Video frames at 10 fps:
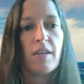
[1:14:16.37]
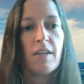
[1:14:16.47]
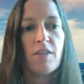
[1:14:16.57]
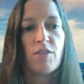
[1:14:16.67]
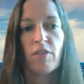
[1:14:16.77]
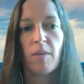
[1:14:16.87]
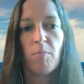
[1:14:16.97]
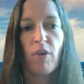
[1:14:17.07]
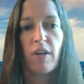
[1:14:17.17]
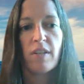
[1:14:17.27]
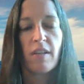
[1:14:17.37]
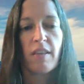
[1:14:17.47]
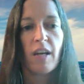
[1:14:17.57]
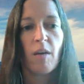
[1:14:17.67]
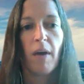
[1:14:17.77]
is certainly important to
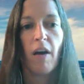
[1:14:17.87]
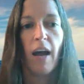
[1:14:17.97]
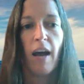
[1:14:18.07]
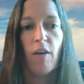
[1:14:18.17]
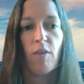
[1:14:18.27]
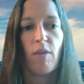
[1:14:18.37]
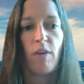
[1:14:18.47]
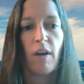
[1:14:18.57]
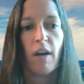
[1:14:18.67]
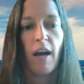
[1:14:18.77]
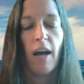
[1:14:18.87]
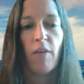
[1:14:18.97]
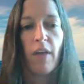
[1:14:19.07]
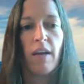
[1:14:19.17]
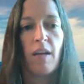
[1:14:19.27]
think about how how
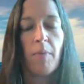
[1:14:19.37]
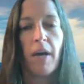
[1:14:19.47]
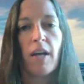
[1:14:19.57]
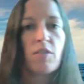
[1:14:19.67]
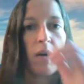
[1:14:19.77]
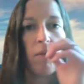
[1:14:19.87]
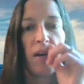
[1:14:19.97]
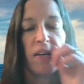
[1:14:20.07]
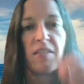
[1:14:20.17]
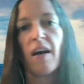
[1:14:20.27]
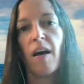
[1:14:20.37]
that impacts right whales,